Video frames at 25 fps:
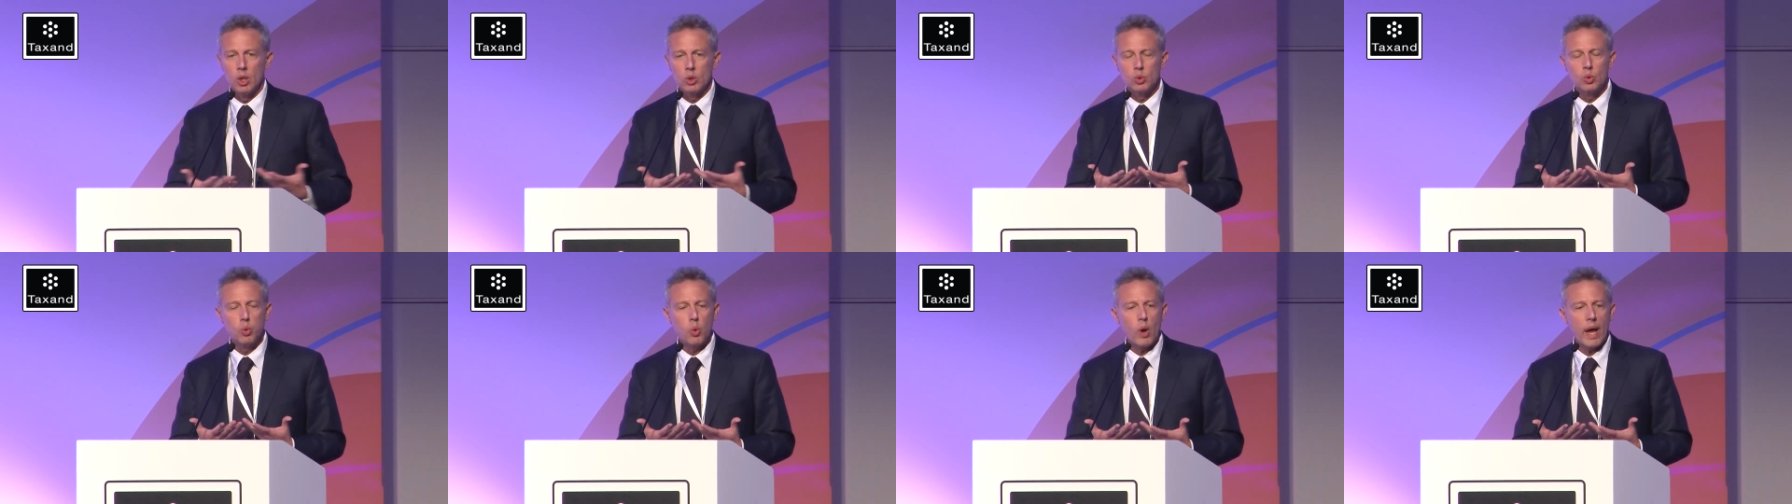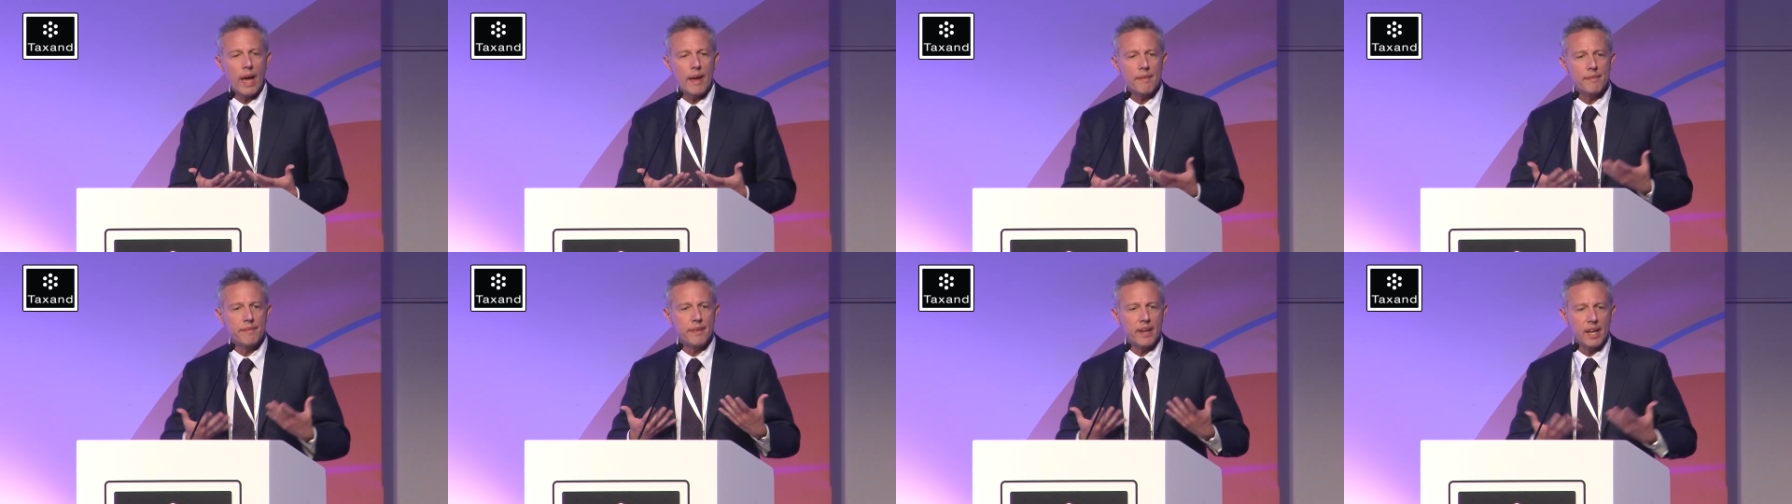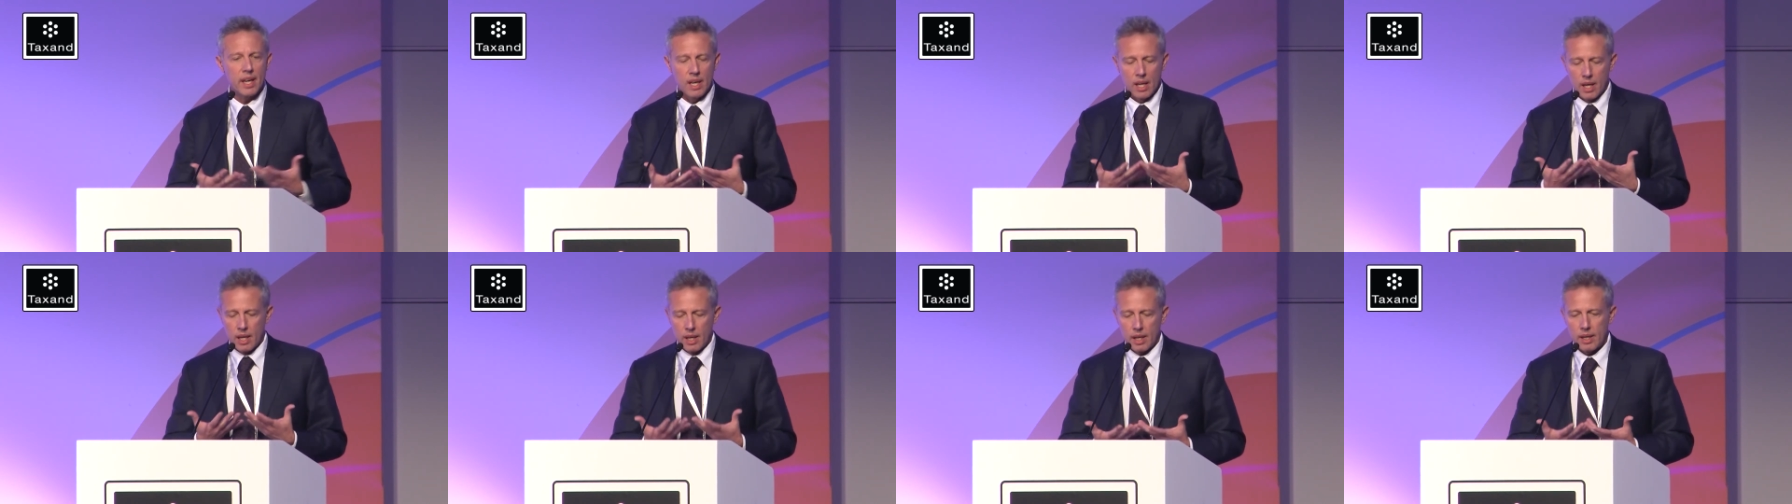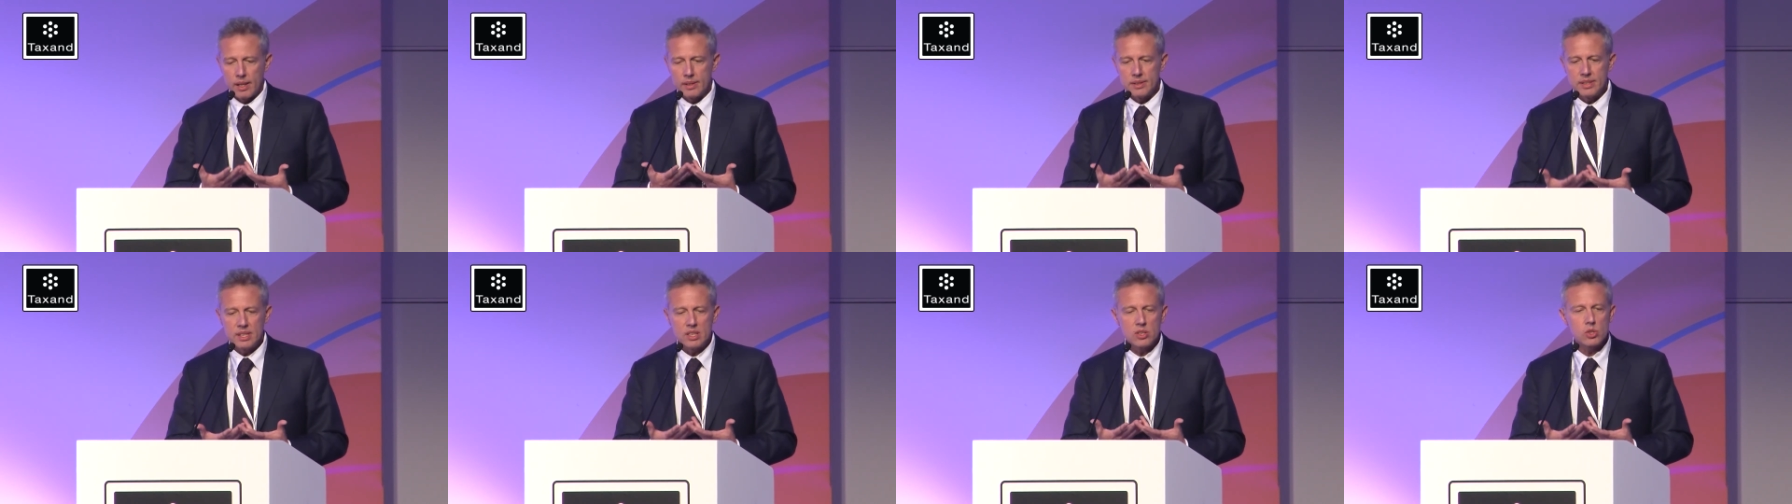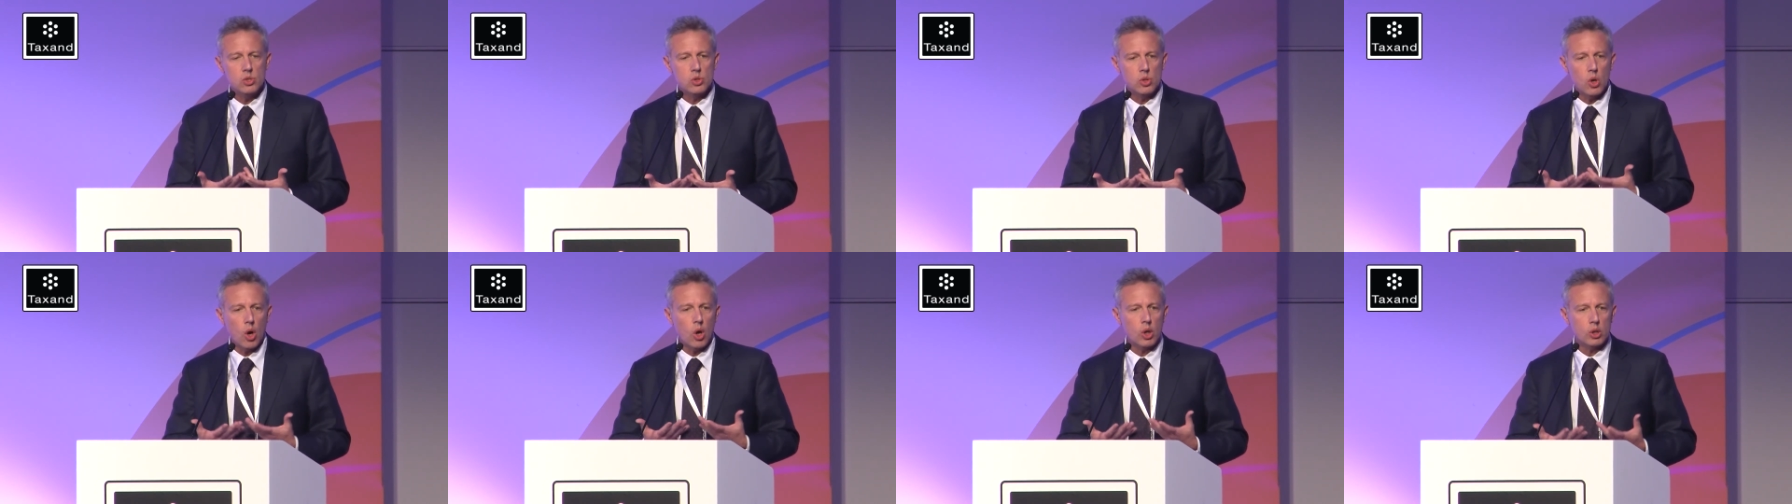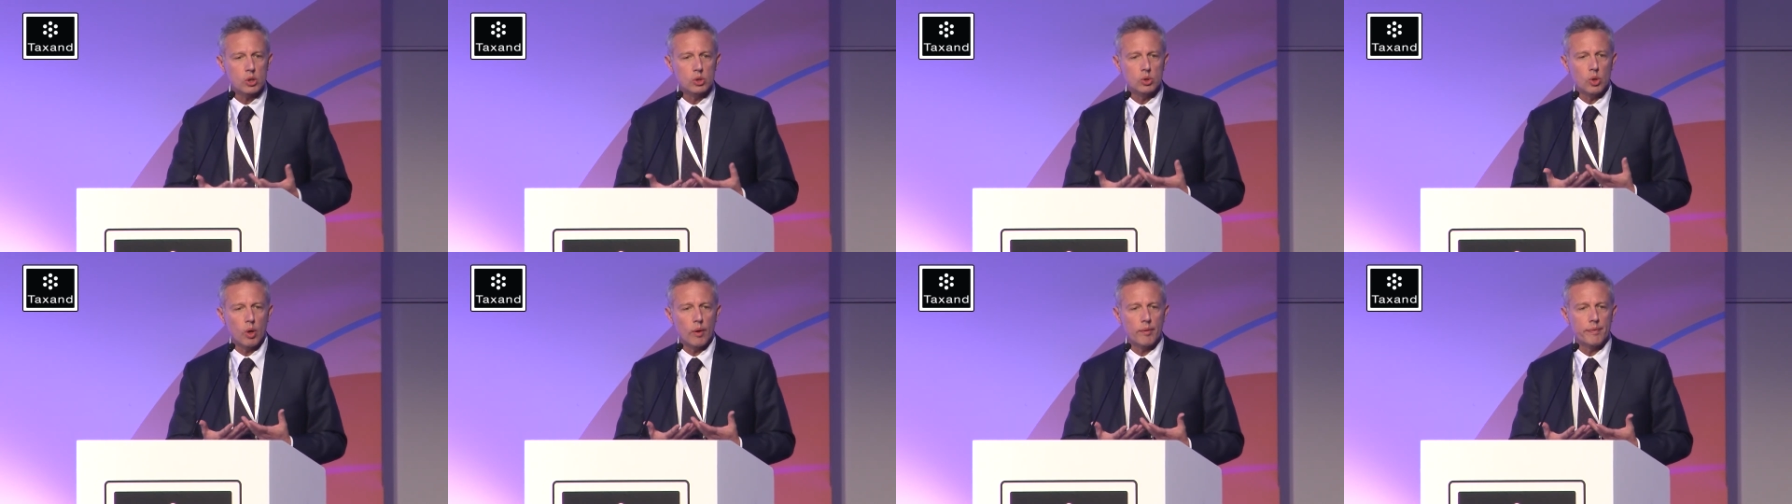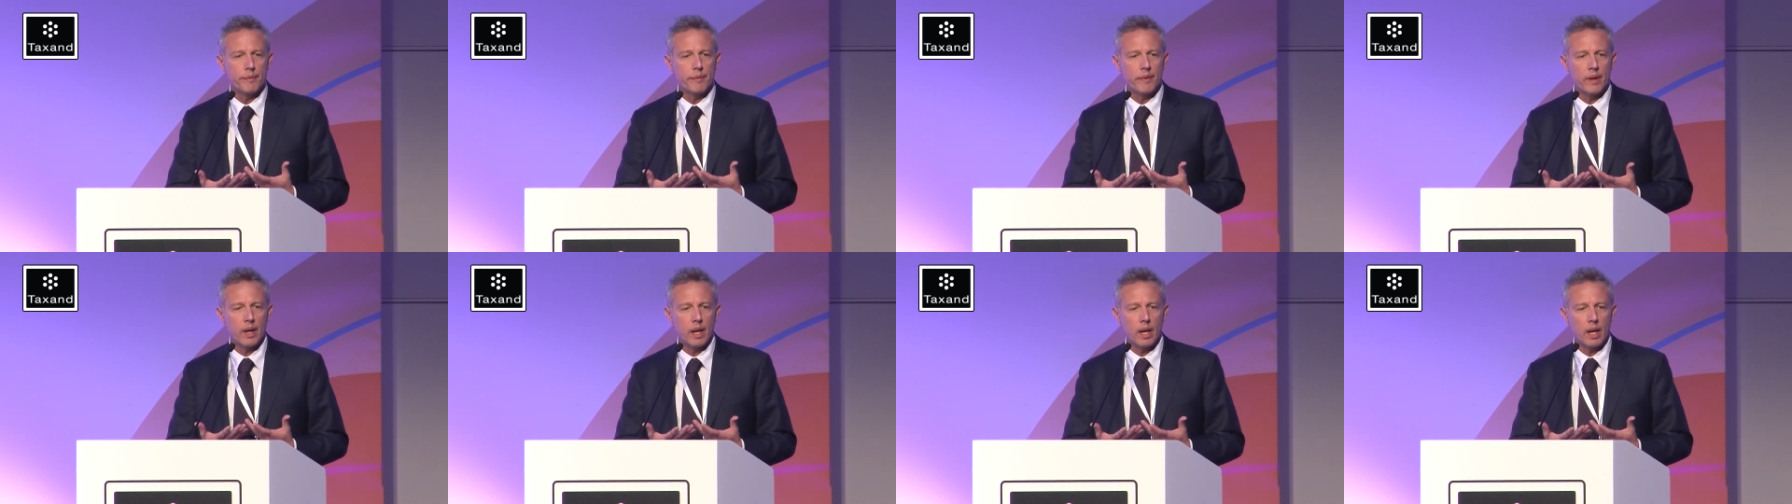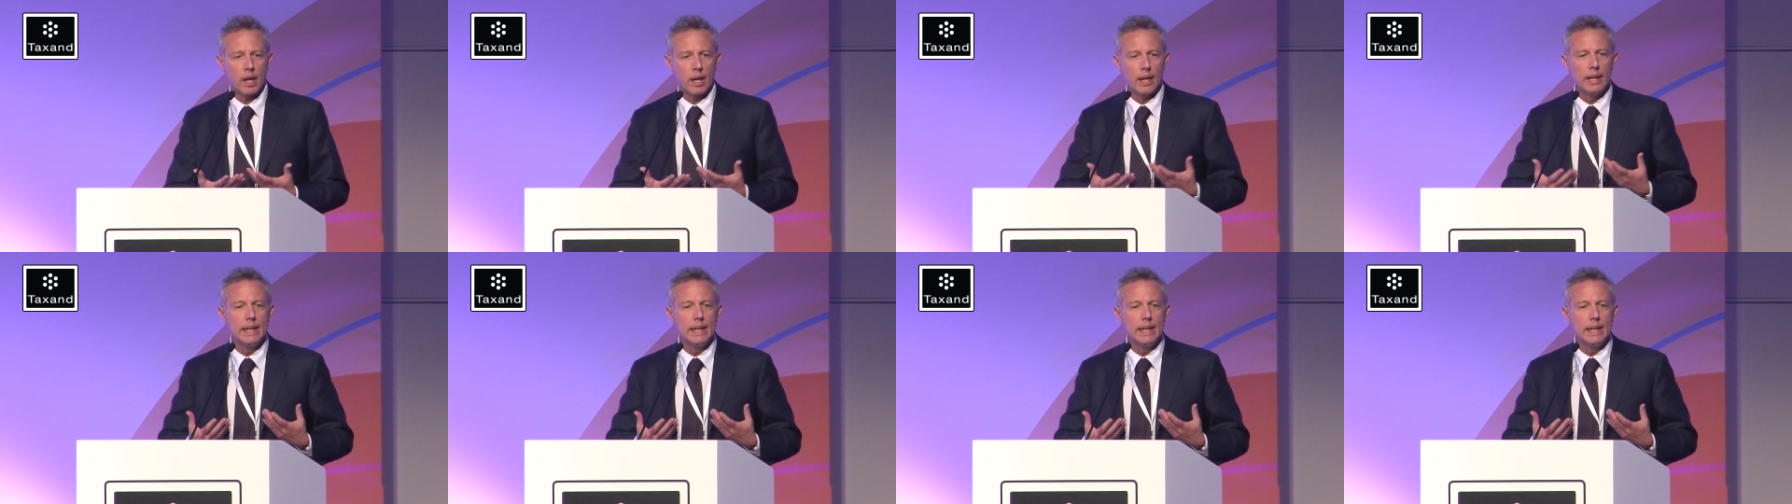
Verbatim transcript: to have uh, this sort of uh,